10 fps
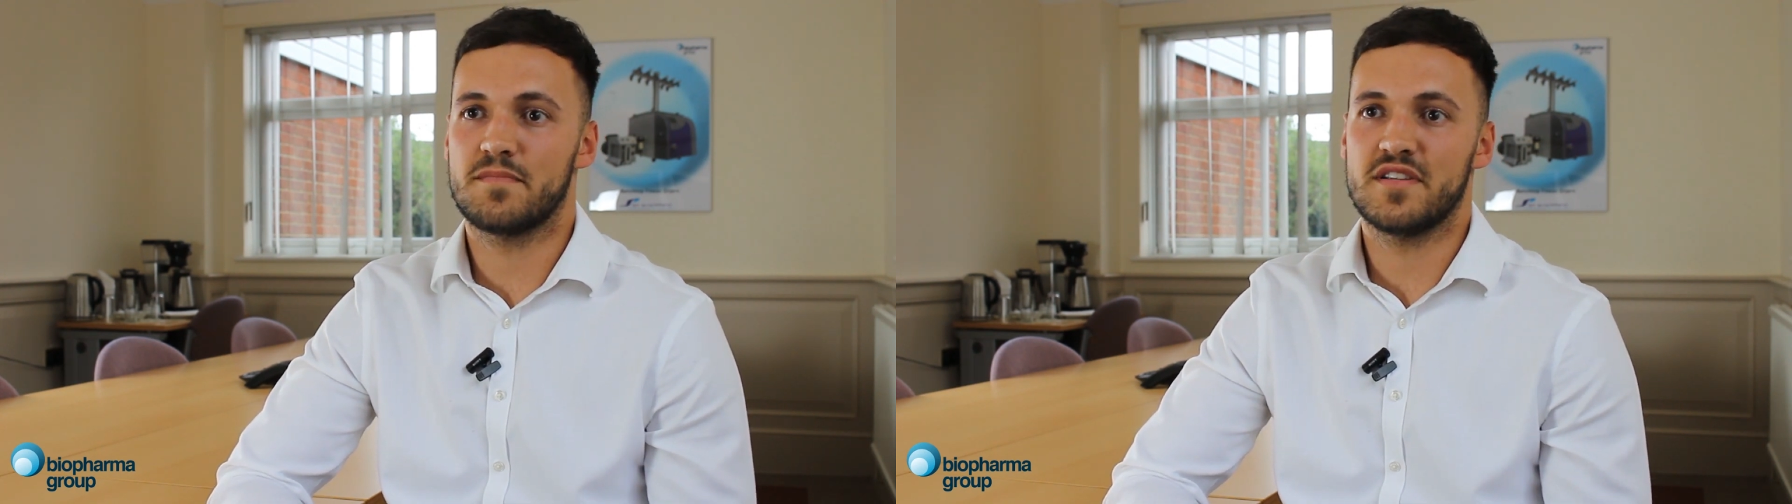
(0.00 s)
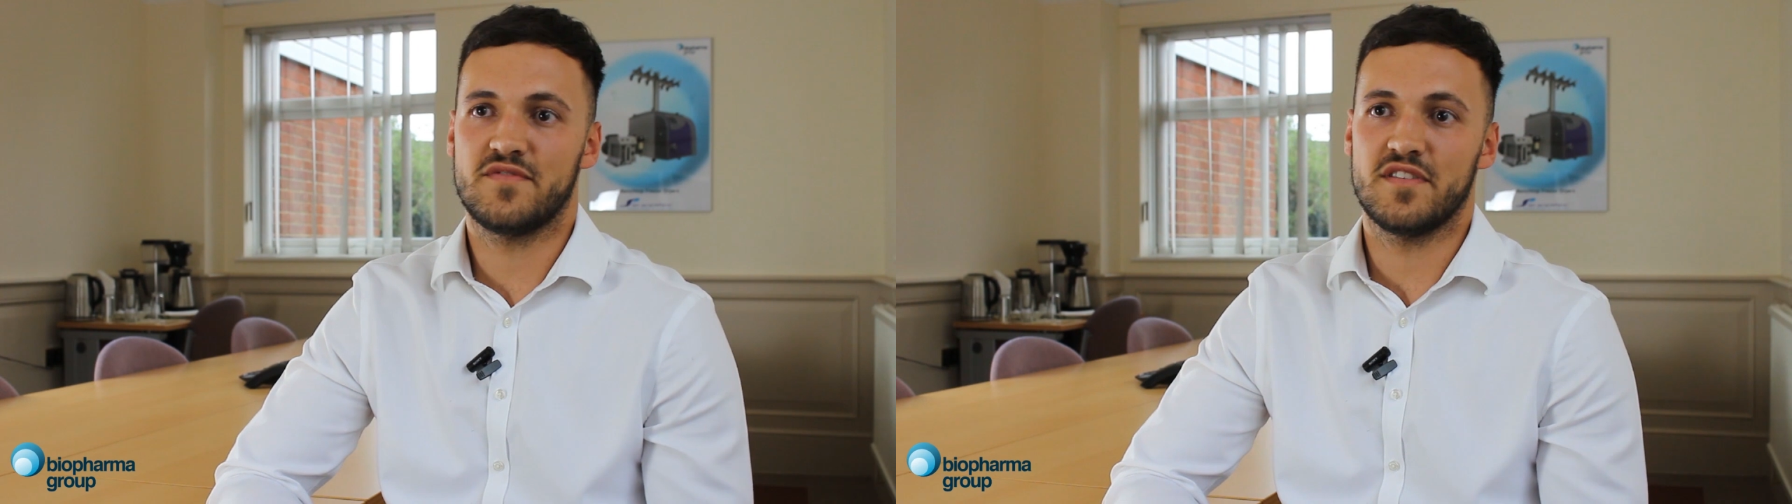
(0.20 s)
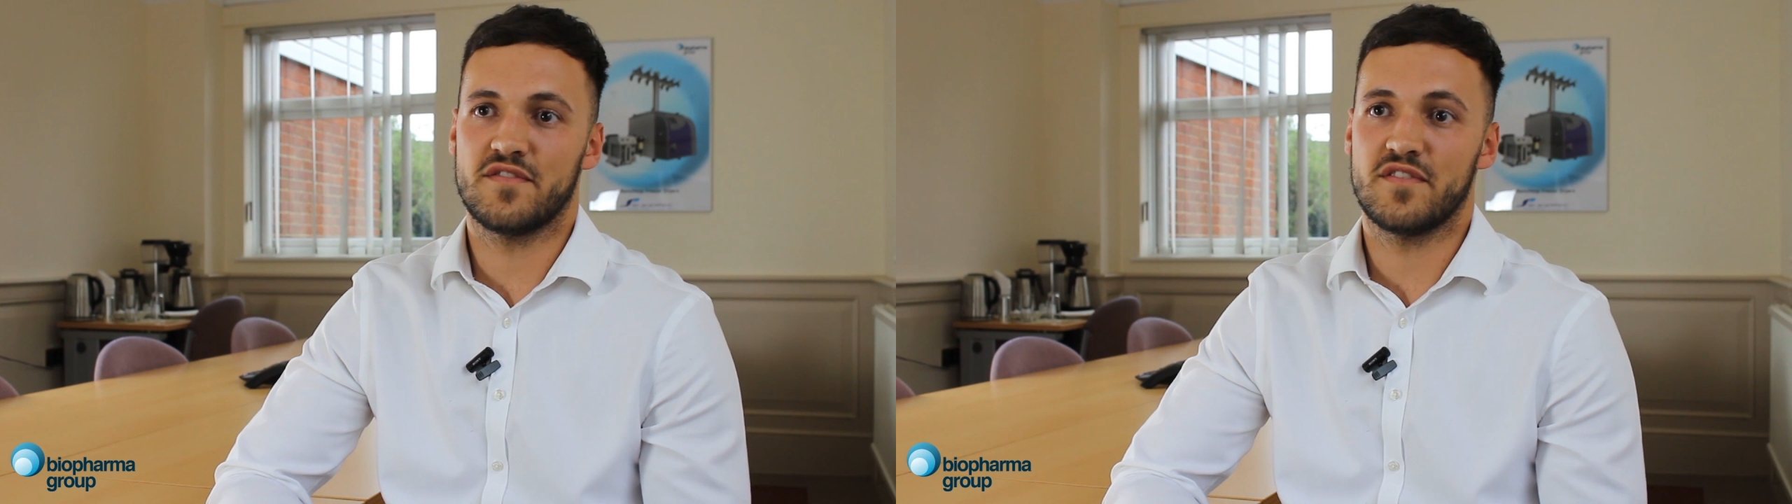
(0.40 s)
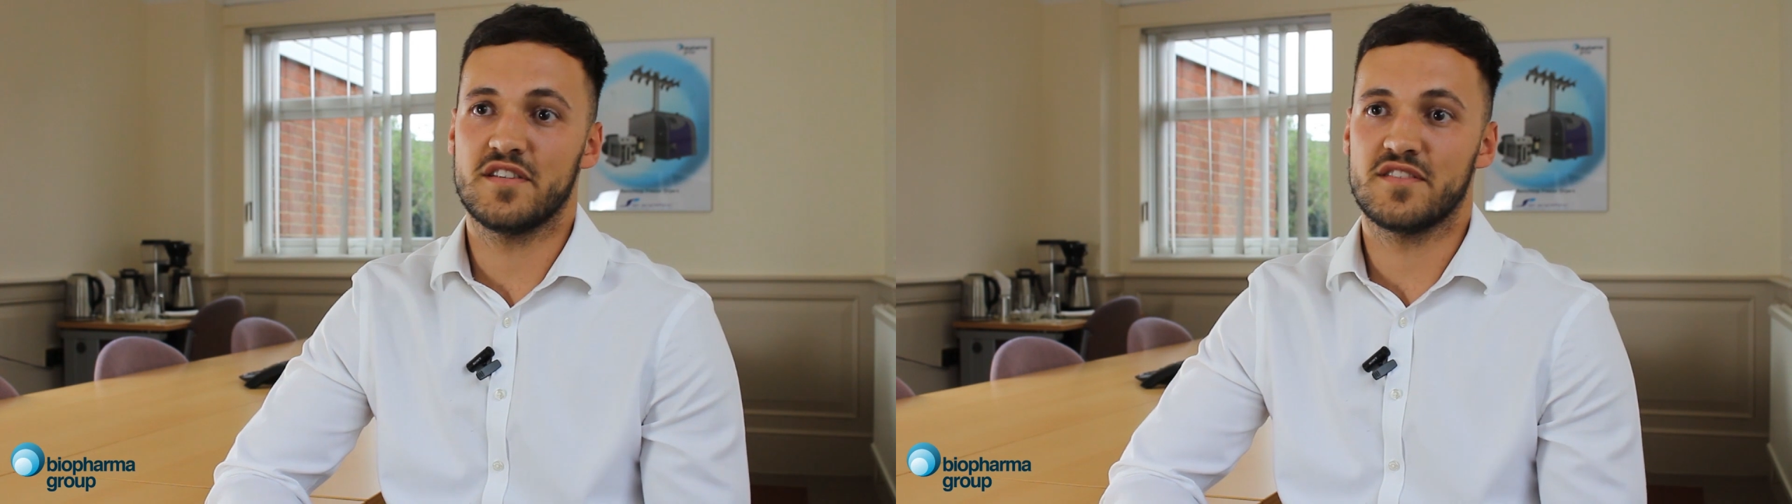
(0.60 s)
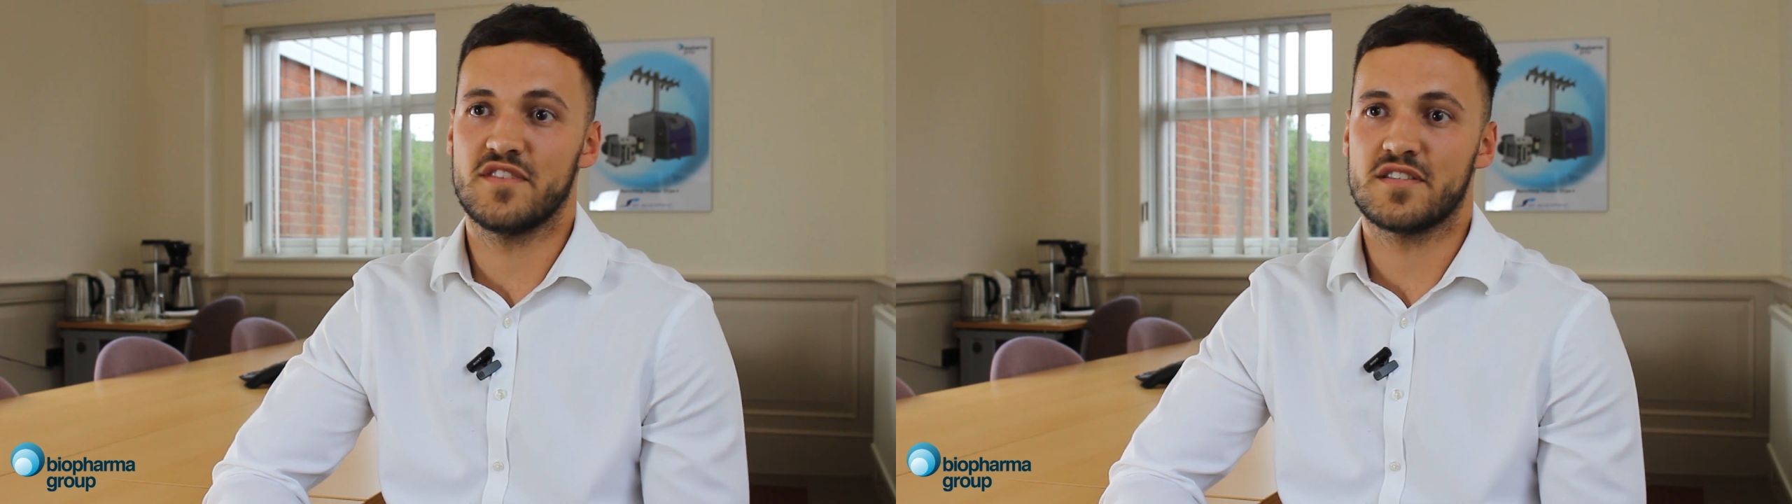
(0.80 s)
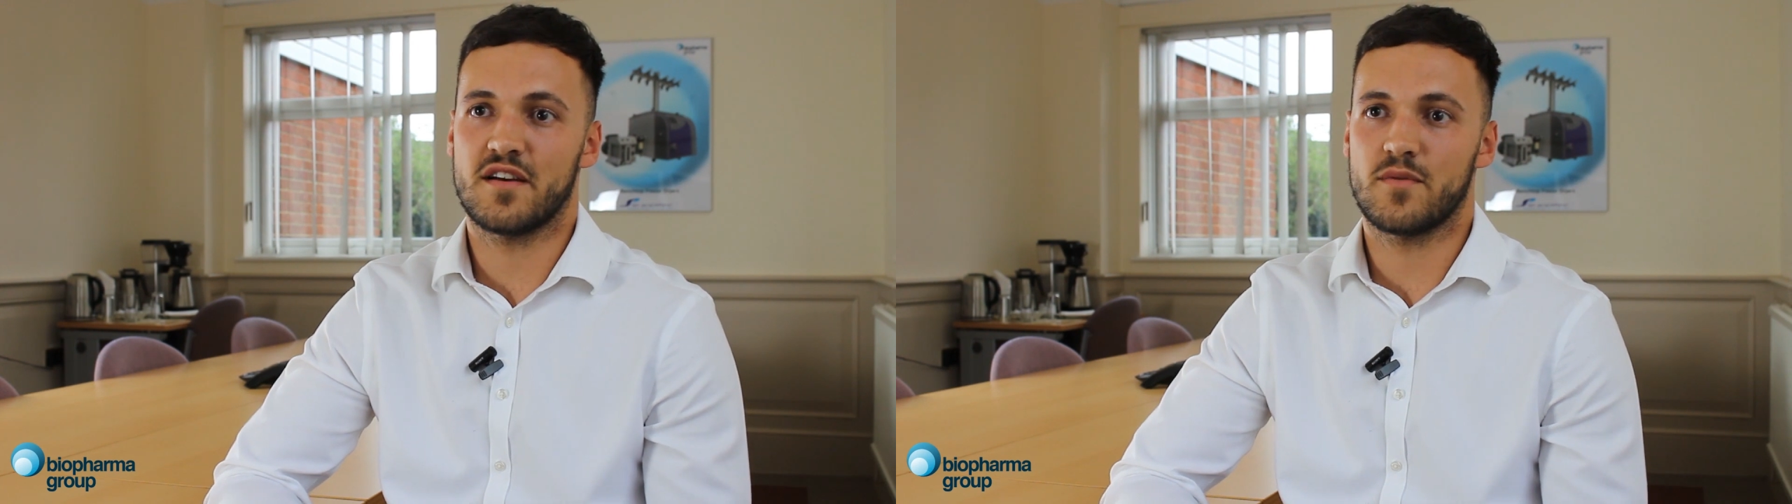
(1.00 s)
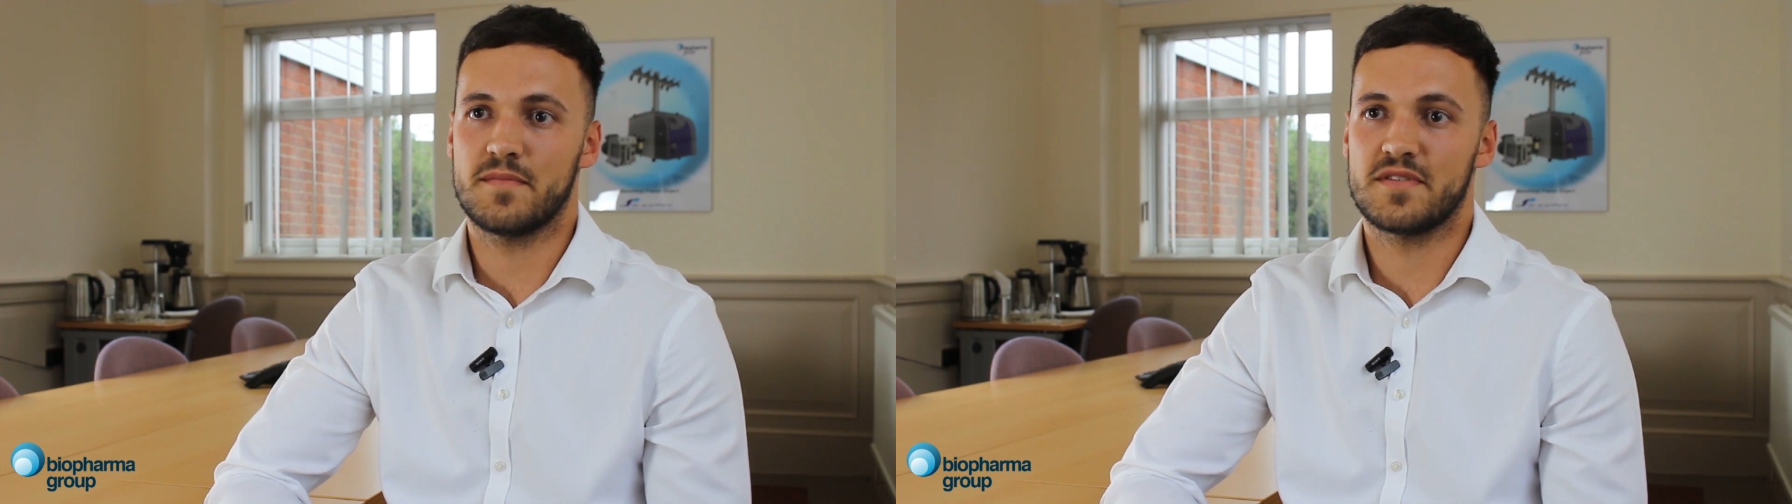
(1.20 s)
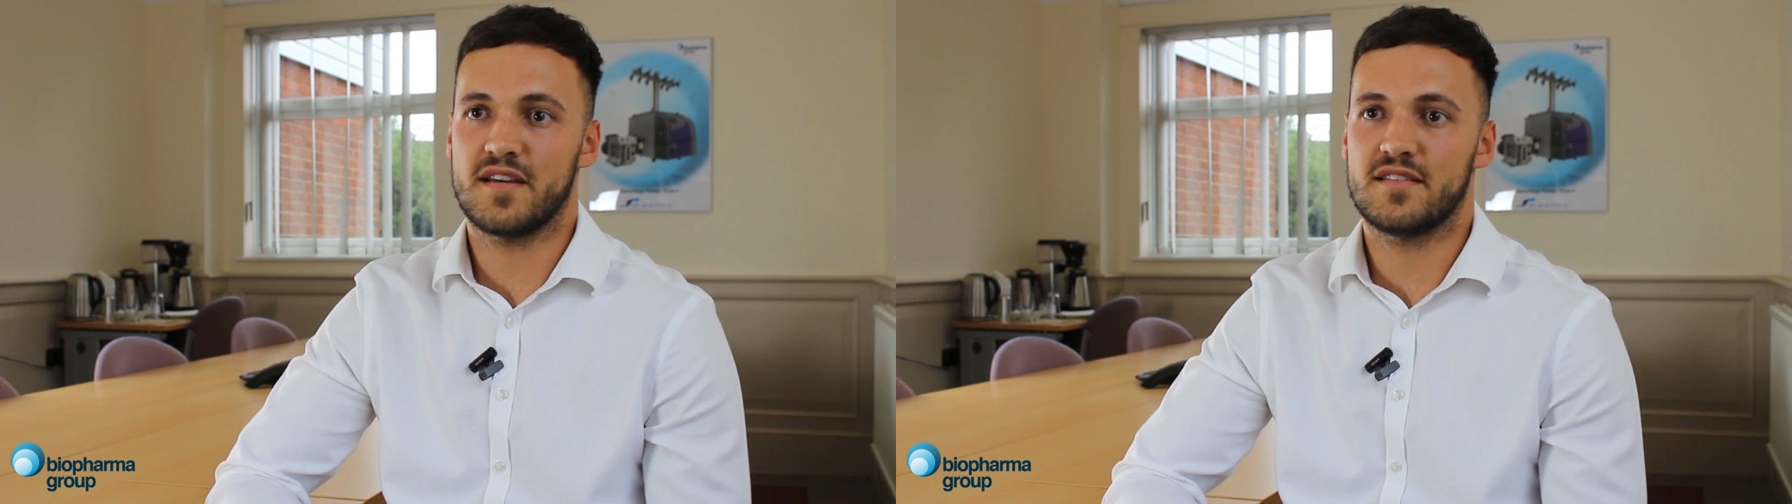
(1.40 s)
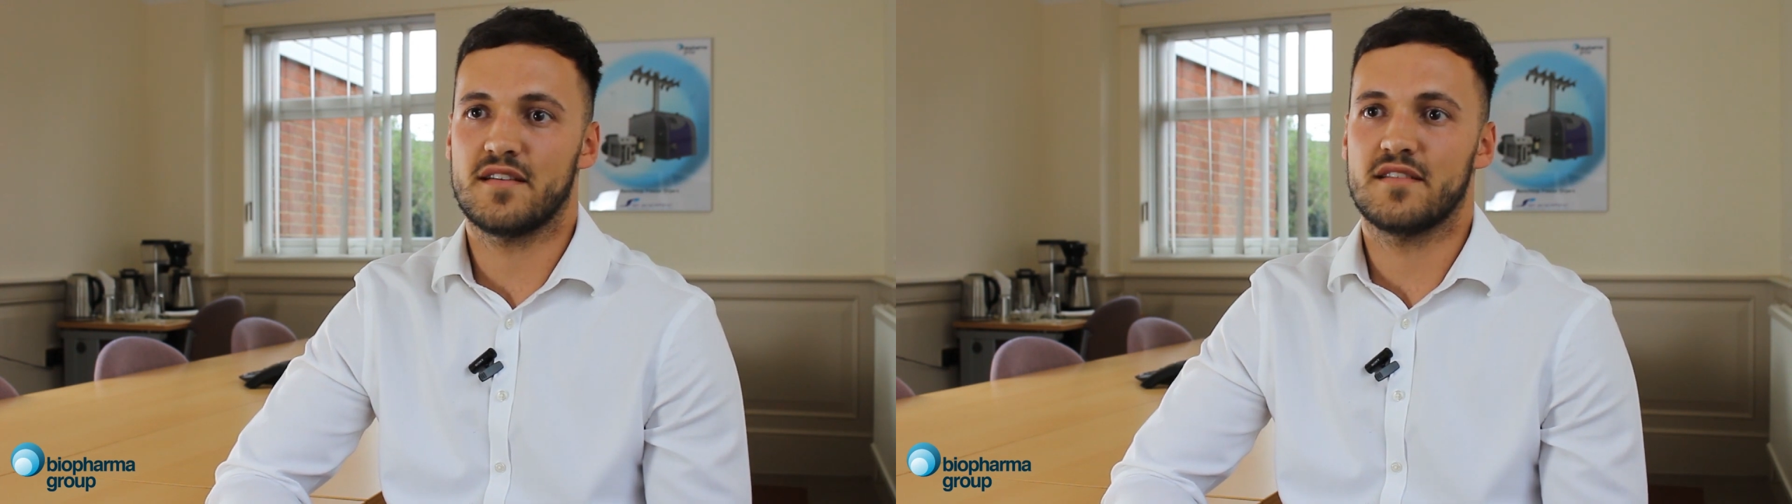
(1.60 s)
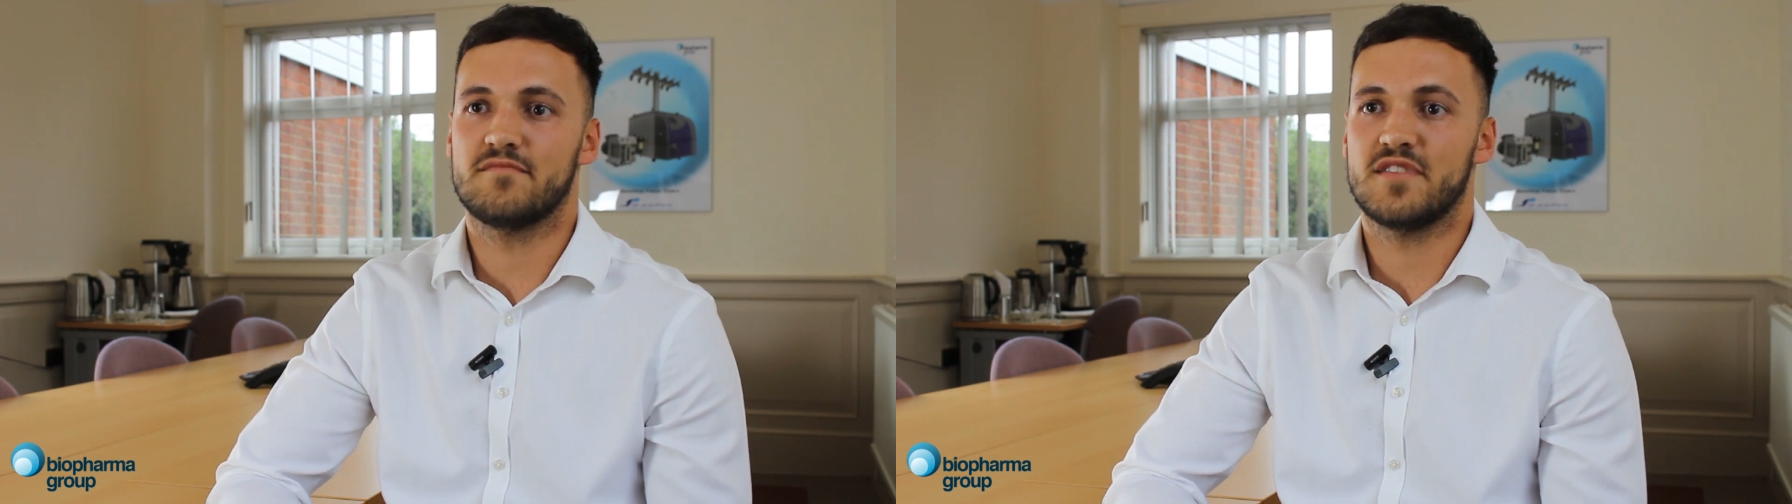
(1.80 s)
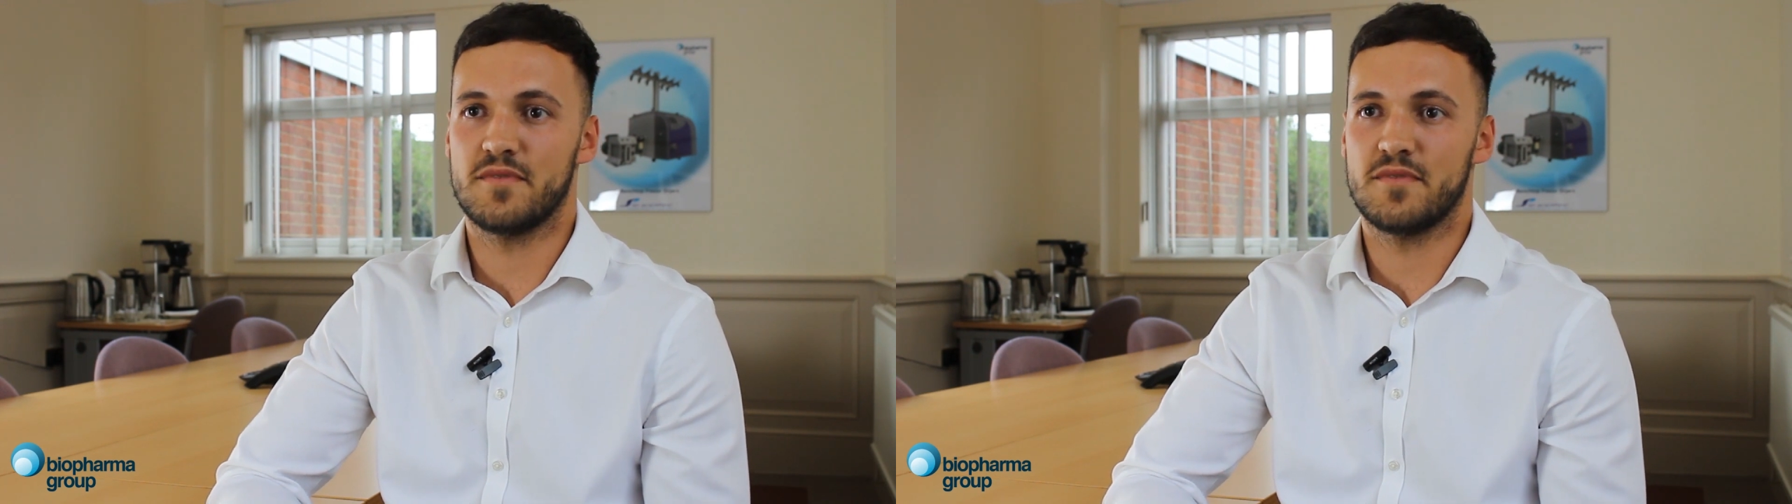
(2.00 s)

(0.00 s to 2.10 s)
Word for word: please feel free to visit our website at